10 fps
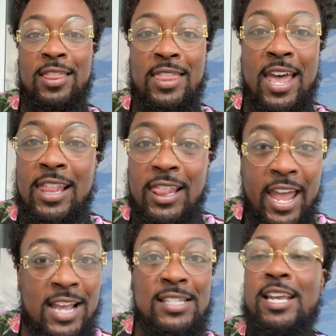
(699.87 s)
that
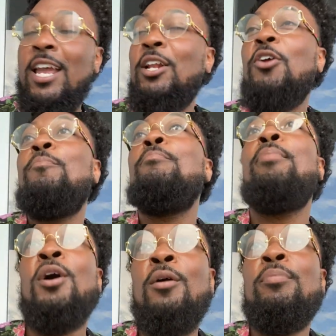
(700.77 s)
lace and
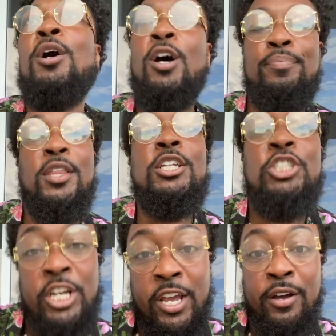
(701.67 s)
pump up the
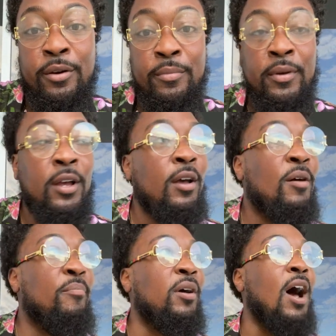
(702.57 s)
jam.
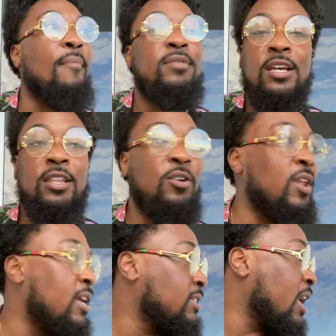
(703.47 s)
But I'm telling you,
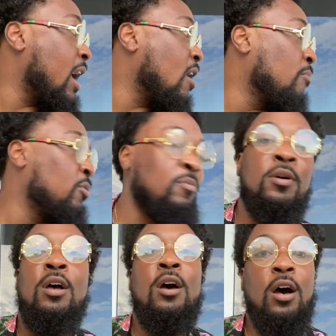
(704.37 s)
that's the
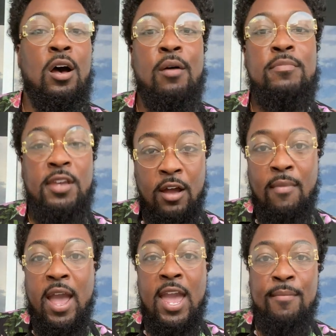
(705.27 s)
album. Young
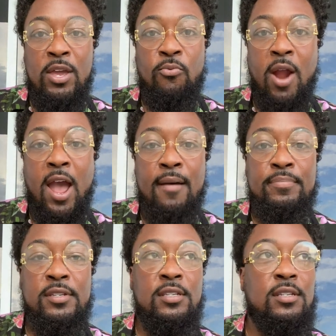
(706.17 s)
Miami
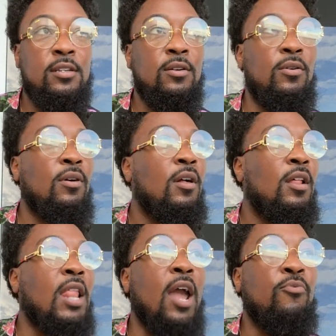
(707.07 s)
raps.
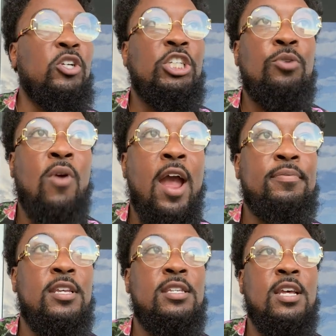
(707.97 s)
Like, when she
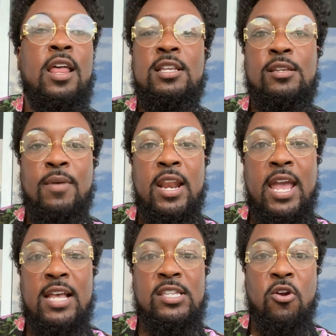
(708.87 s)
raps, it sounds like somebody
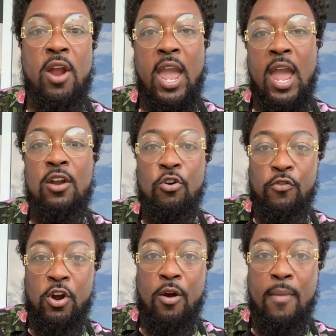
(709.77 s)
has their hand
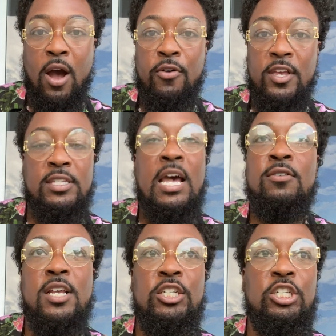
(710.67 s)
over her mouth. It
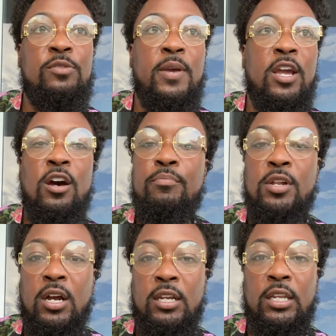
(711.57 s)
sounds like she's being
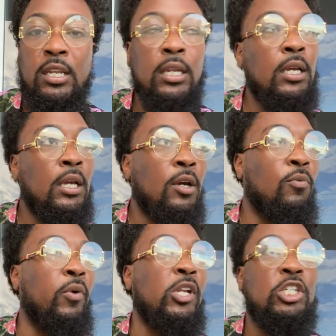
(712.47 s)
abducted
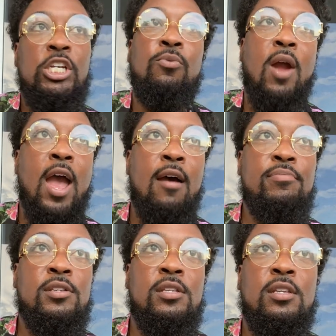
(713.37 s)
when she
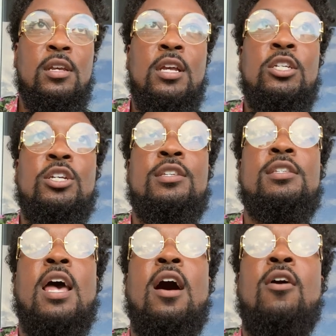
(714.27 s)
raps. It
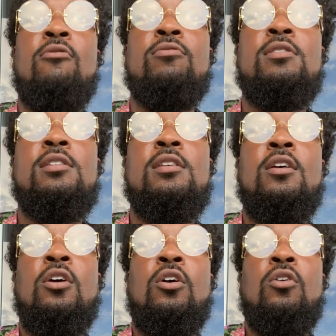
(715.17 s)
just sounds
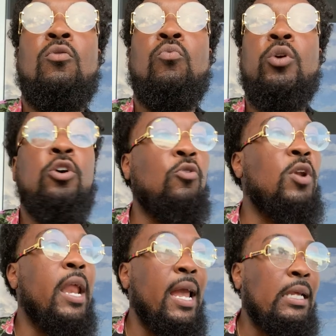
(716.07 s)
real
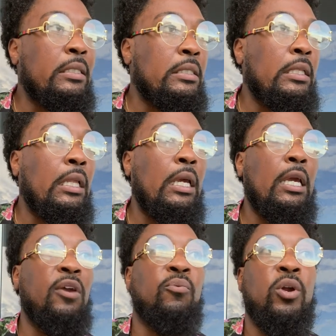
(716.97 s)

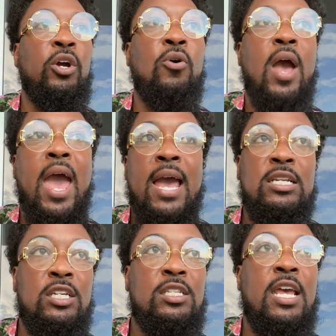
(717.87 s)
nasally, real
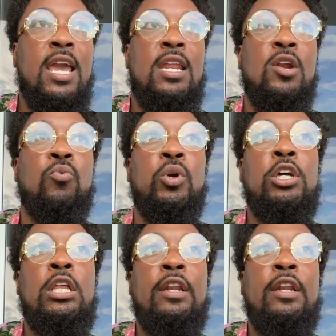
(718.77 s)
agitated, real